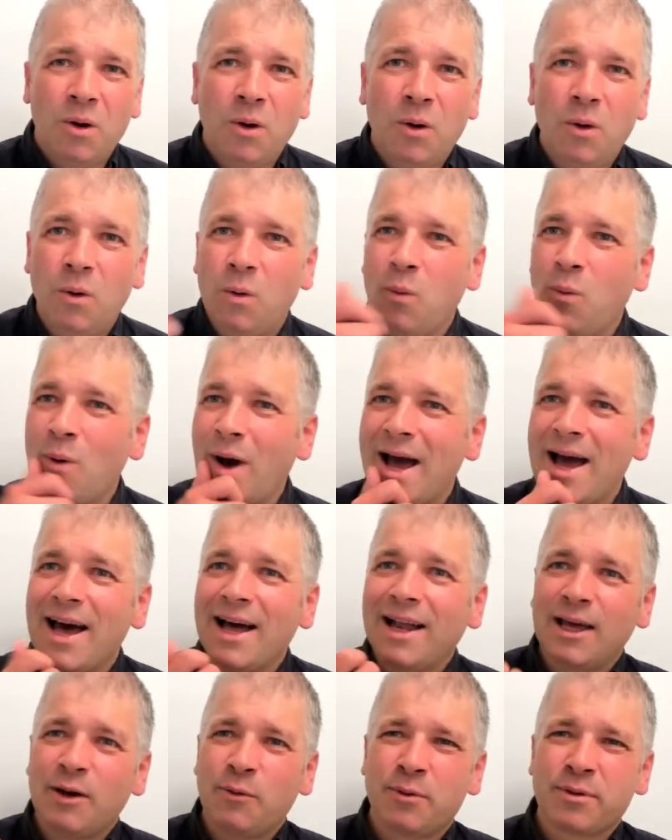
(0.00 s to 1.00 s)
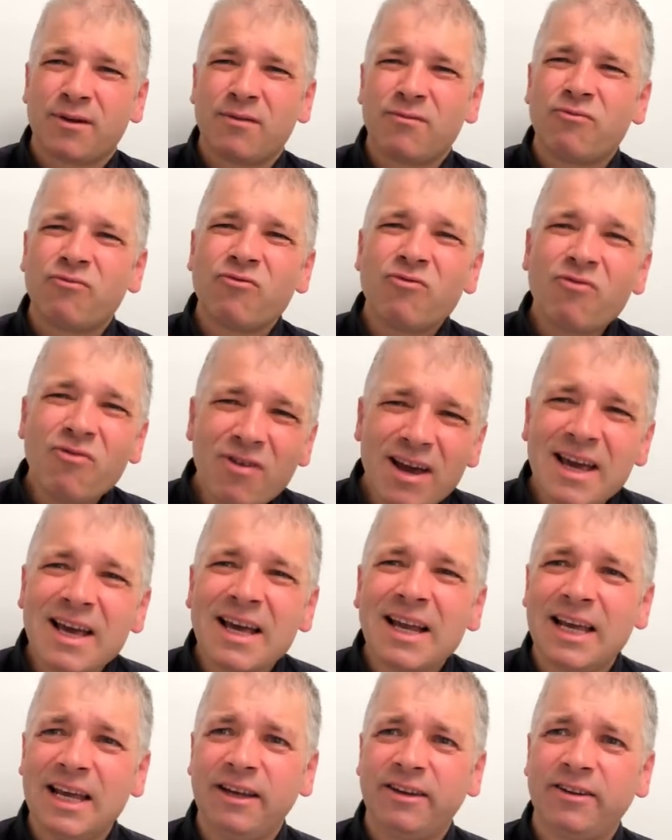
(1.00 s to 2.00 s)
Well, it was a
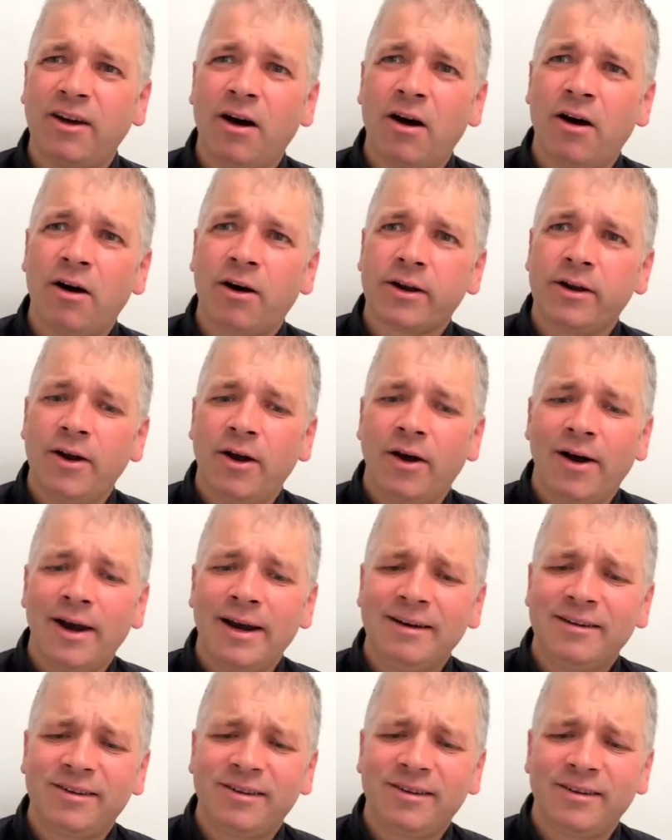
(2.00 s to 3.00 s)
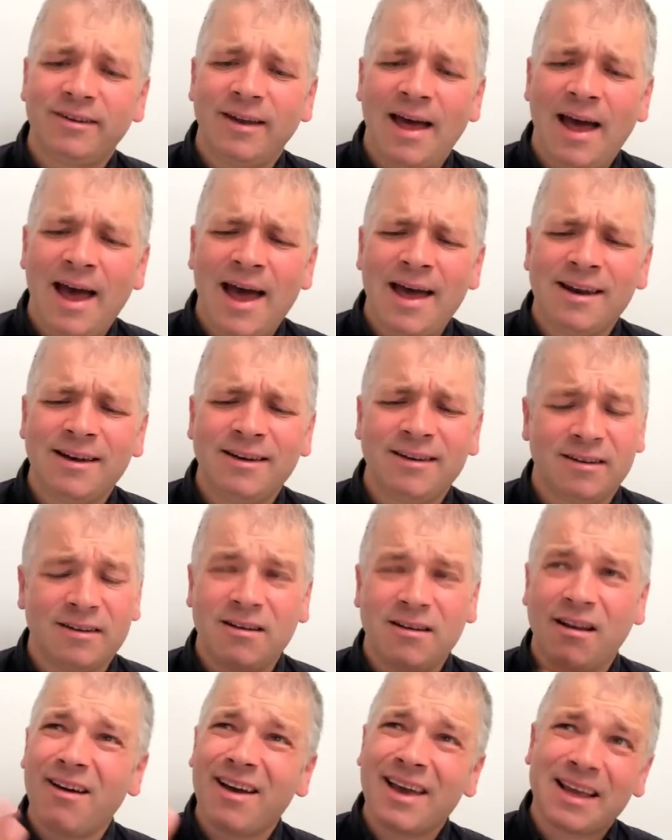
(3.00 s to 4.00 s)
really dark night, and
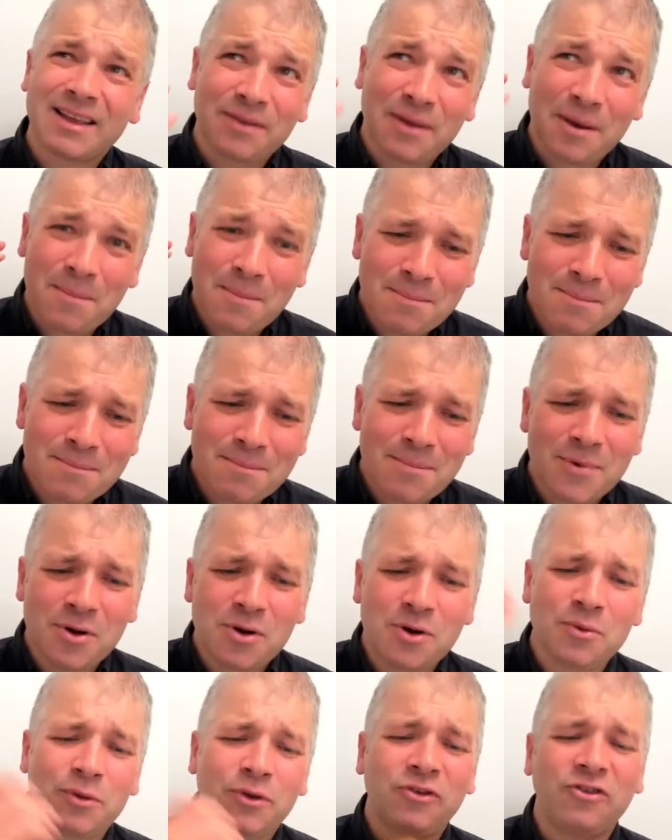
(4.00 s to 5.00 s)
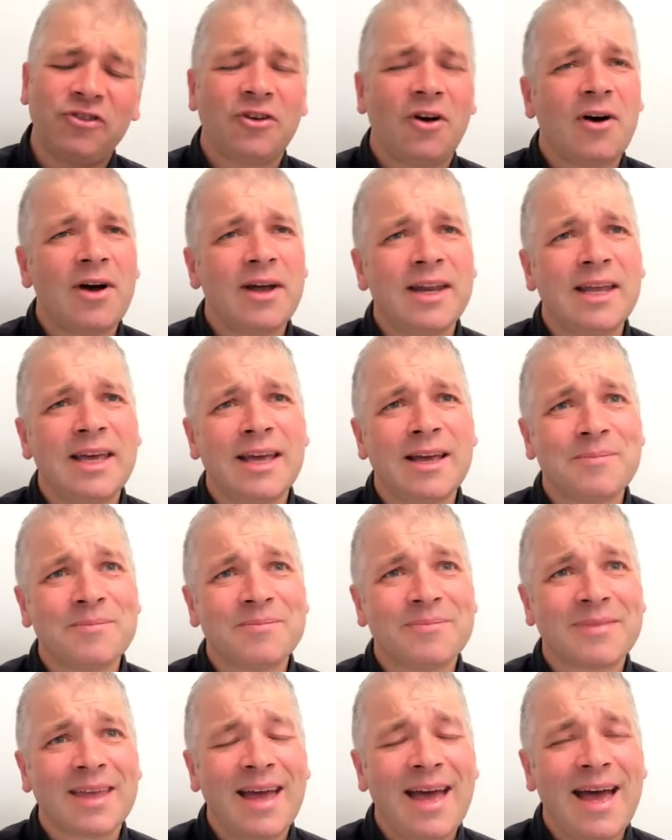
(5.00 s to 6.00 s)
like the moon was shining,
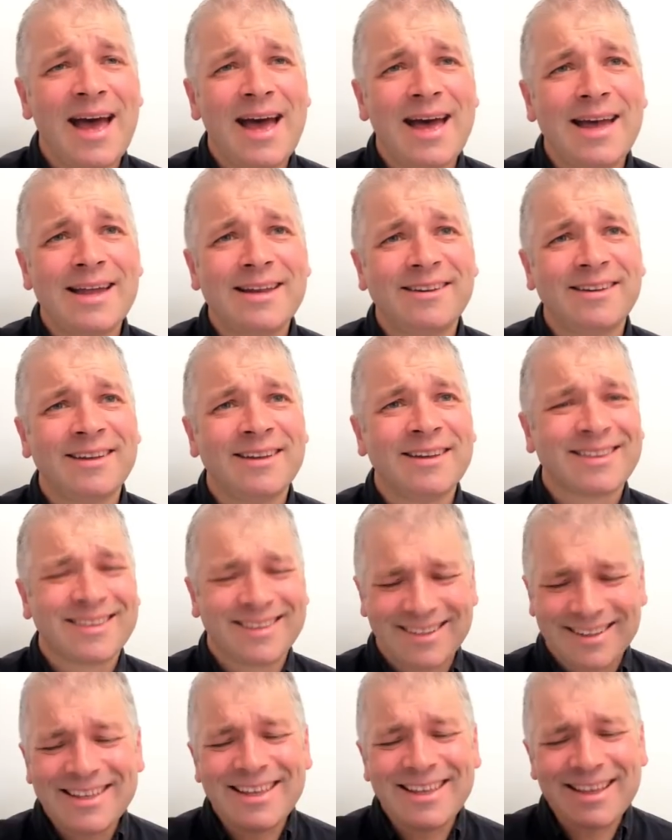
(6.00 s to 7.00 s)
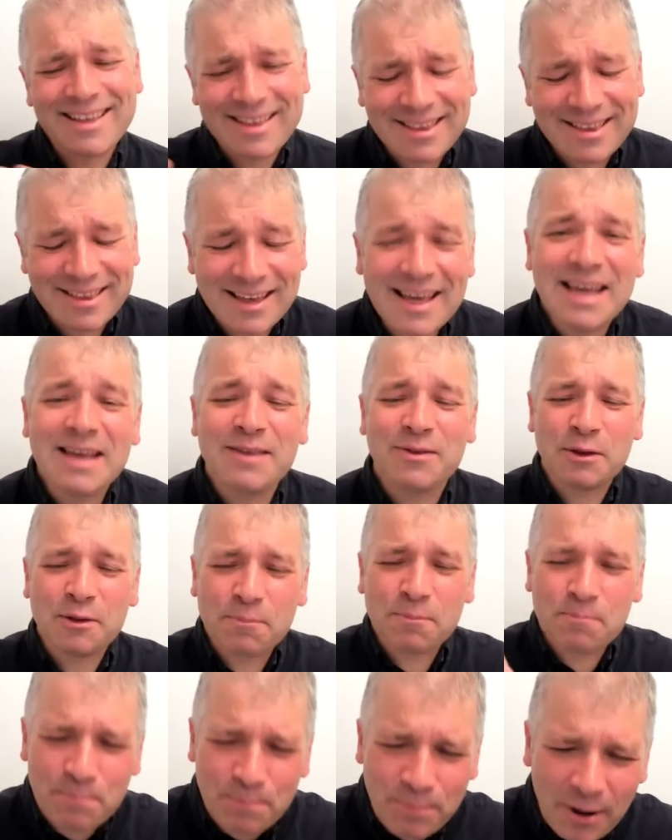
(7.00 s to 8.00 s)
and you see, this
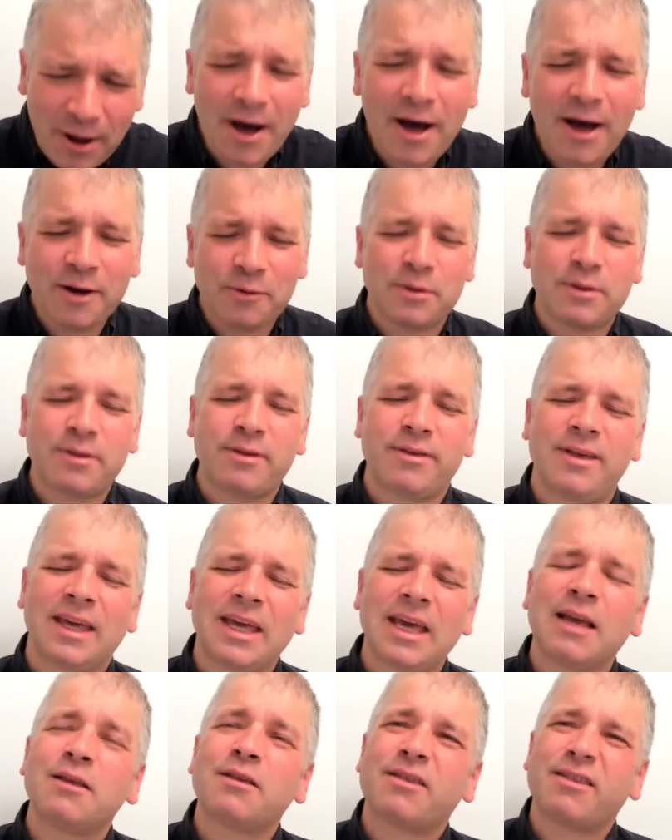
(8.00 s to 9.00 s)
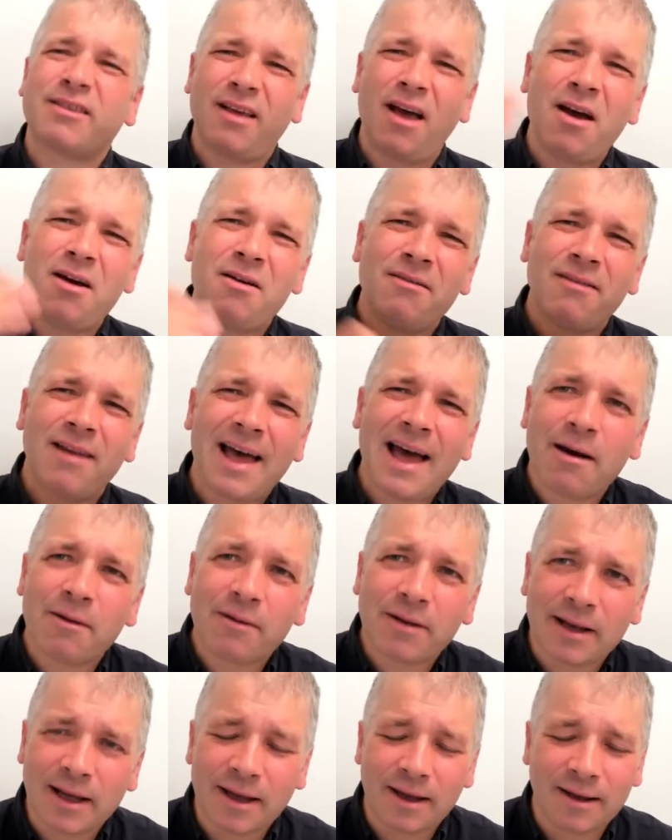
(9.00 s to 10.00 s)
bird was singing so
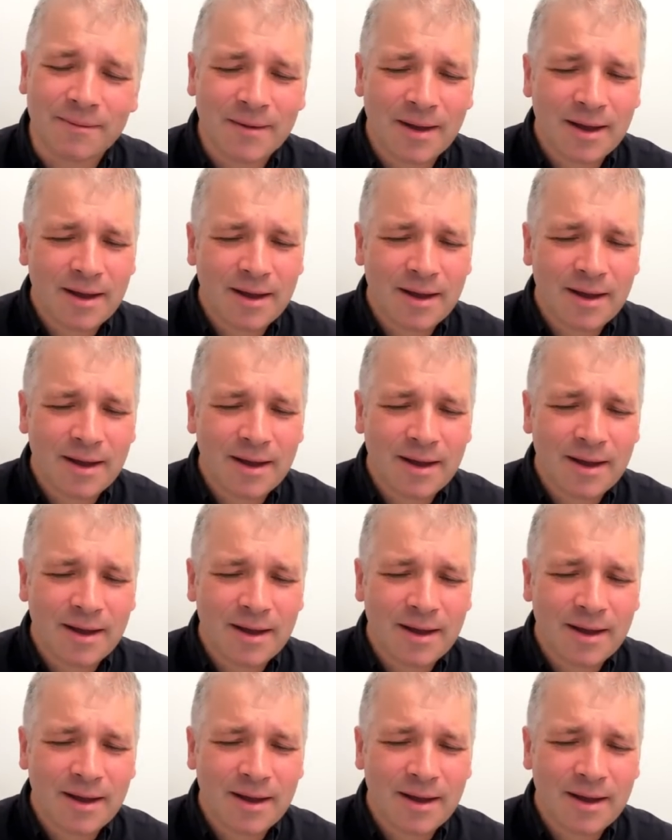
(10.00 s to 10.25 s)
loudly.